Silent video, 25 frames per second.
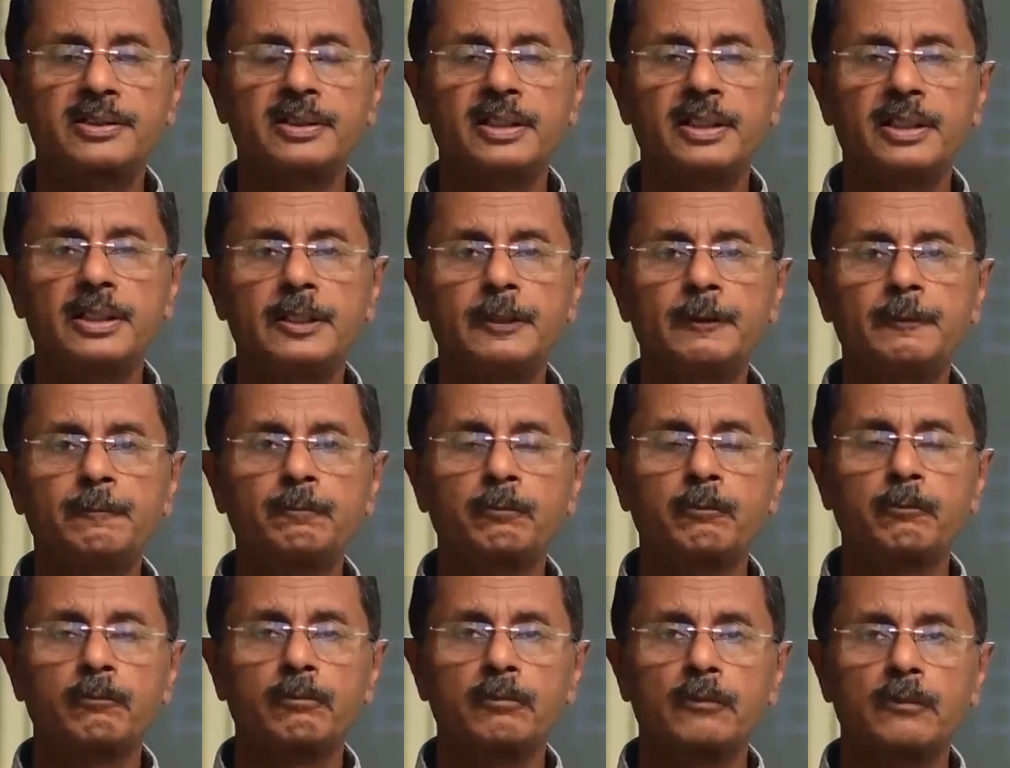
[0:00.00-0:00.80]
the
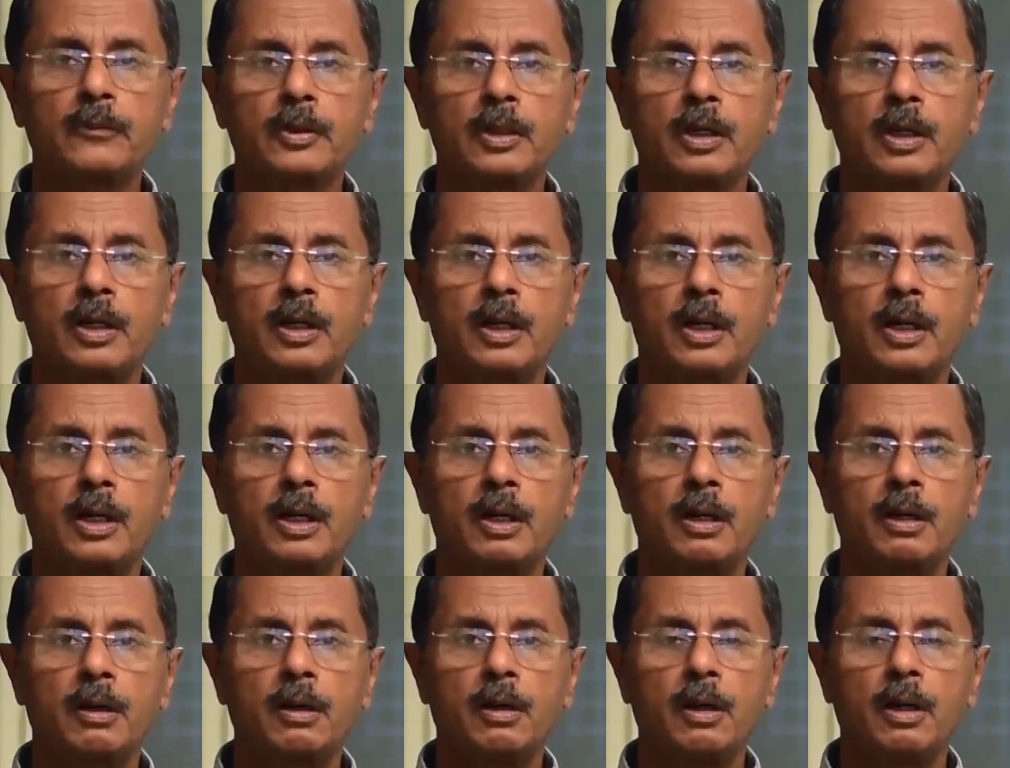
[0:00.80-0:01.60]

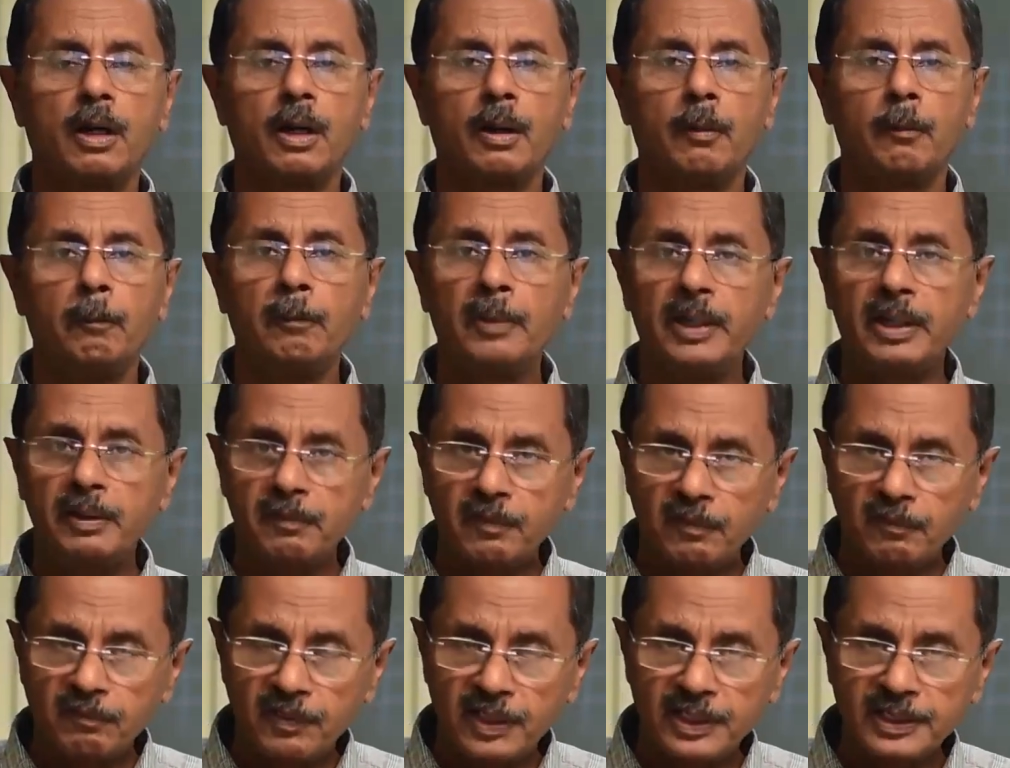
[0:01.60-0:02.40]

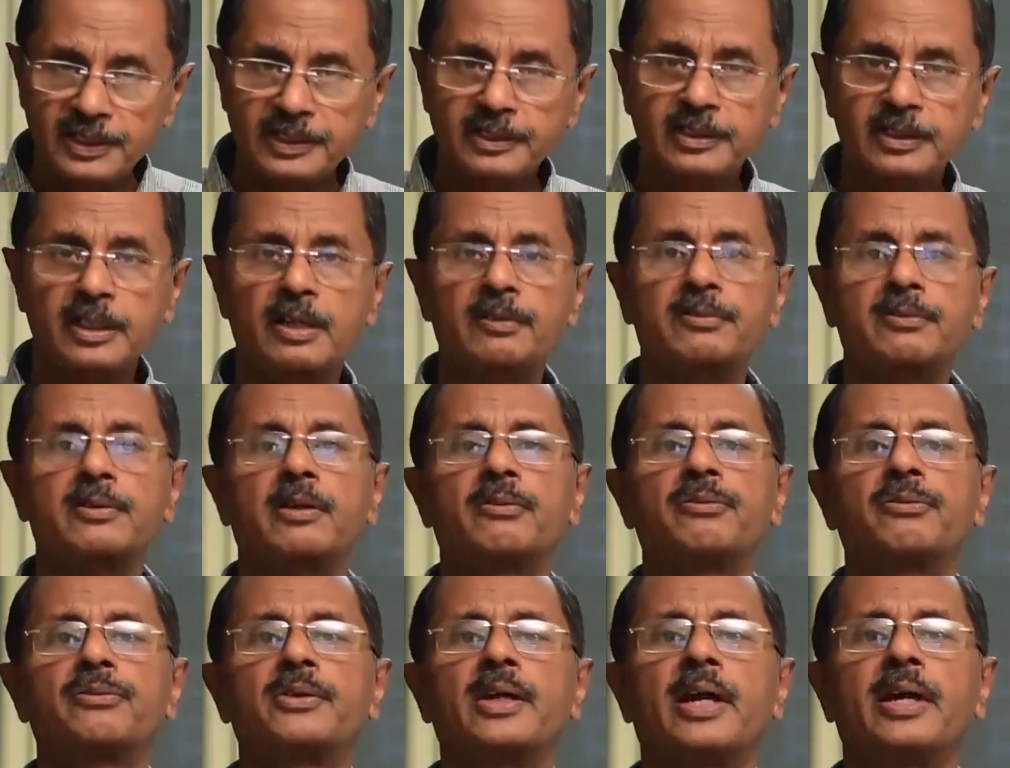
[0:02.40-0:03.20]
Minimum Wages Act
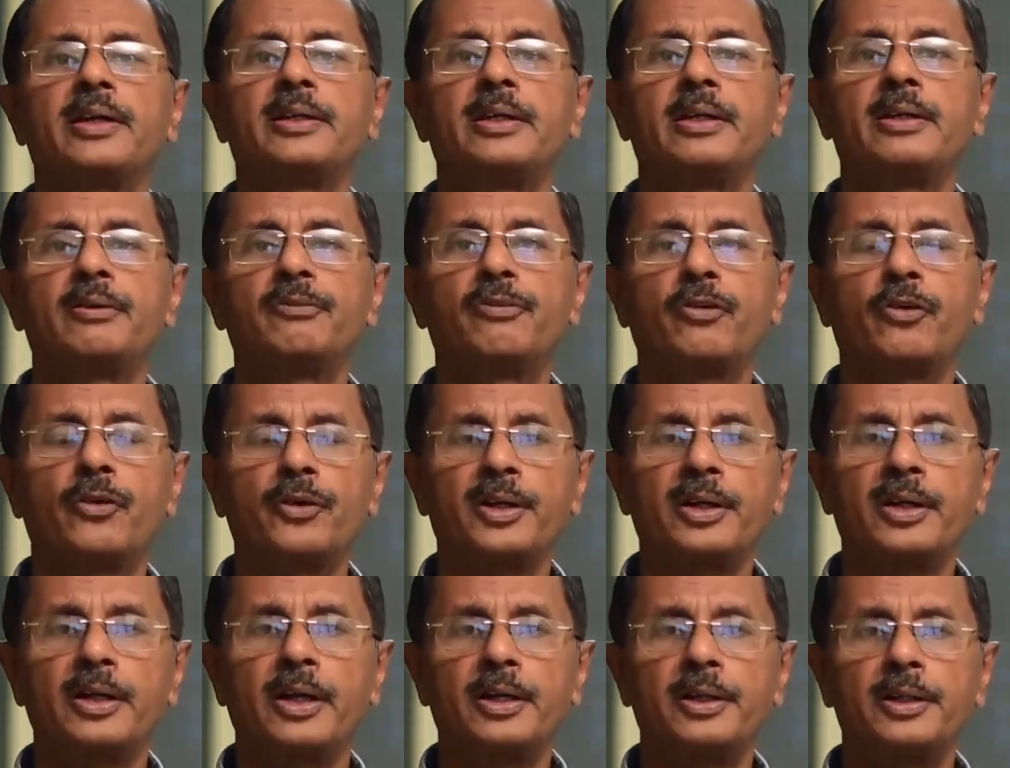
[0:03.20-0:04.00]
of
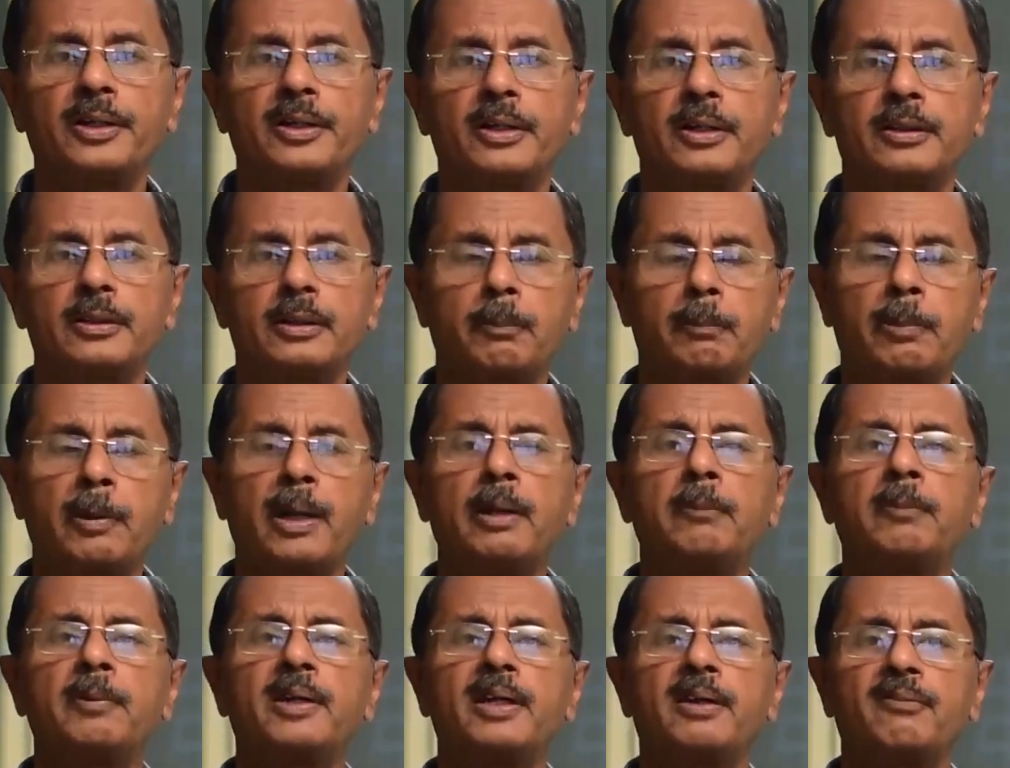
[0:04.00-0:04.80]
1948, the
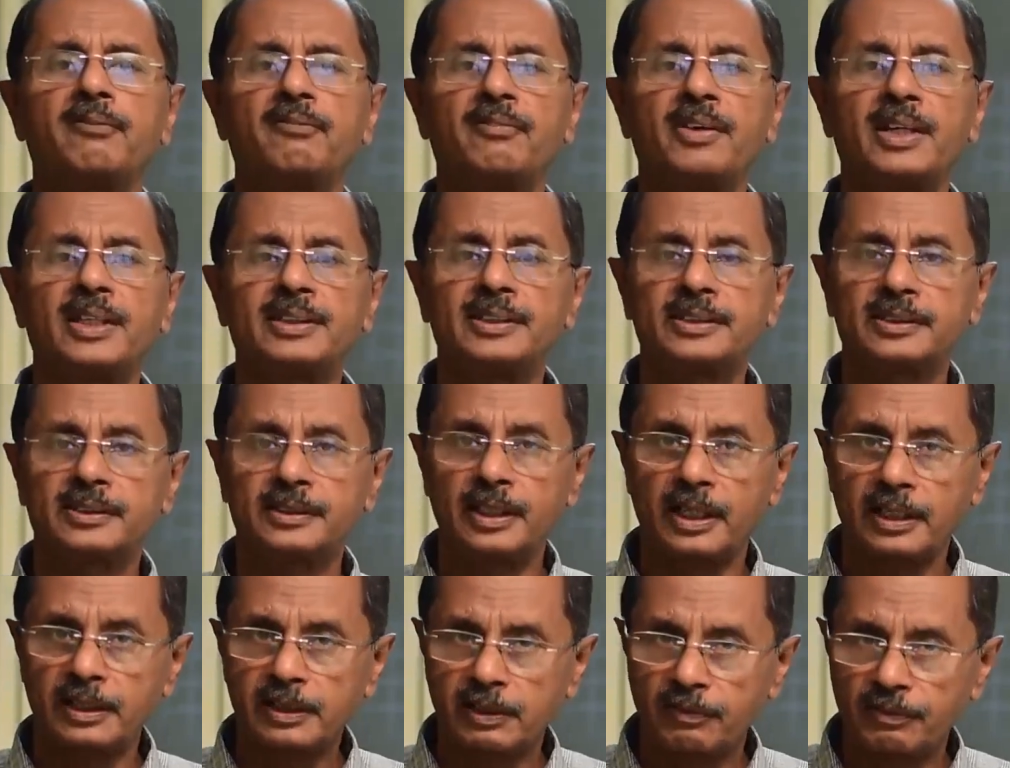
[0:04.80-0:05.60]
Payment of Wages
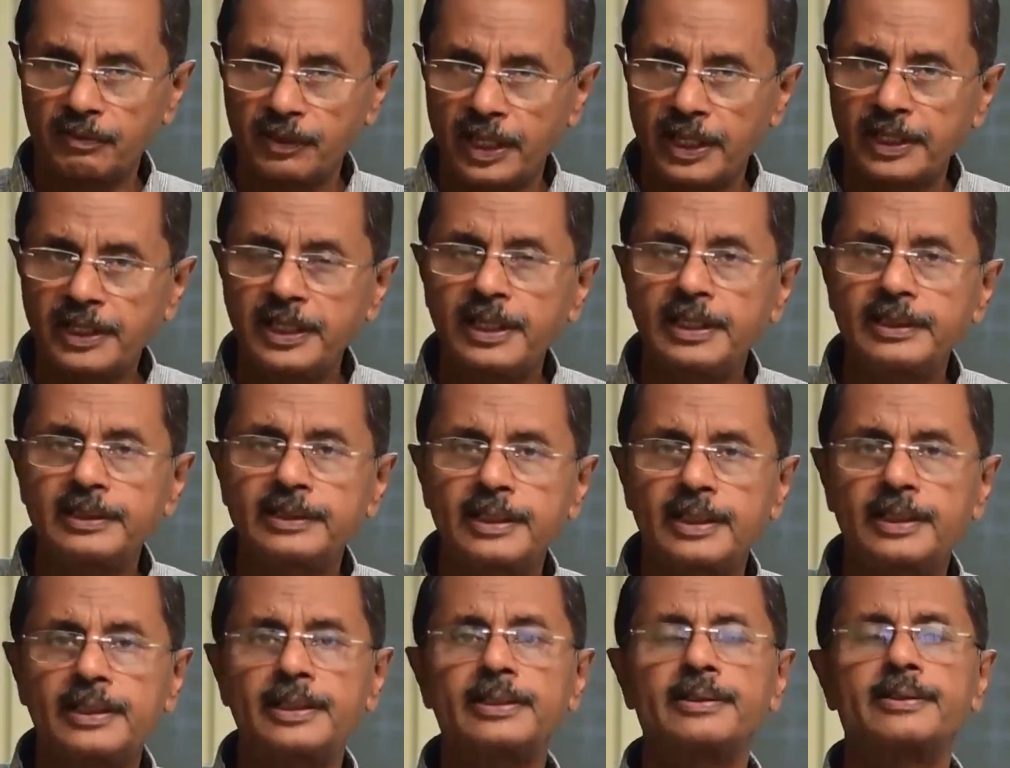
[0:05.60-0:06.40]
Act of
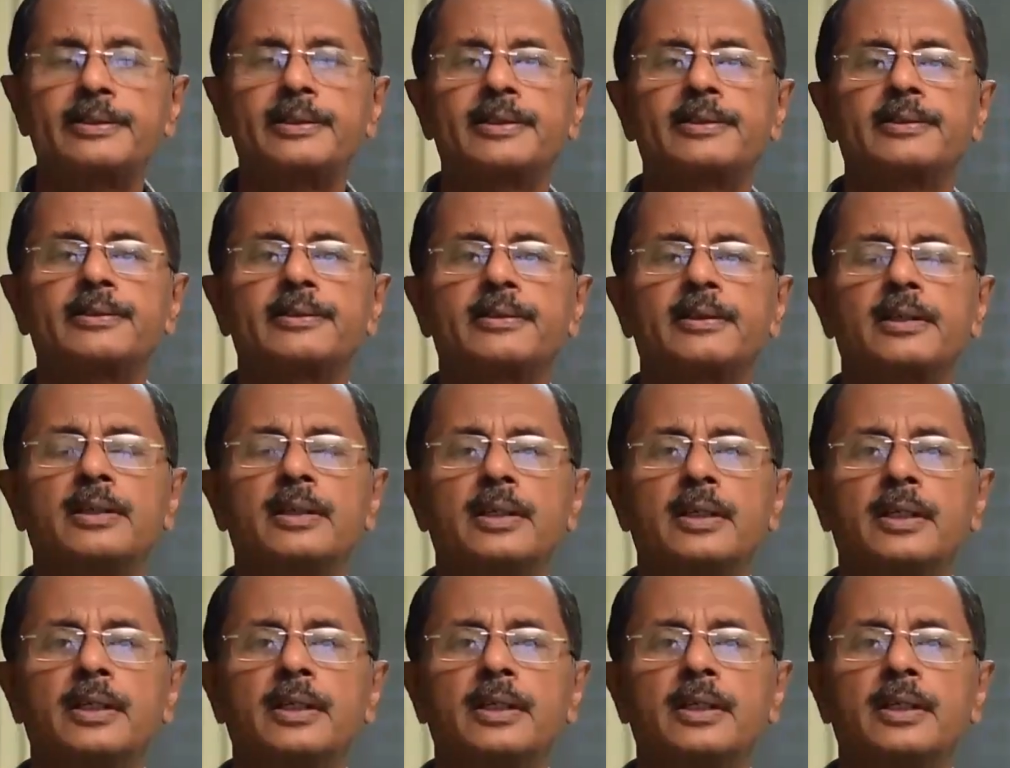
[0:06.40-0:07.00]
1936,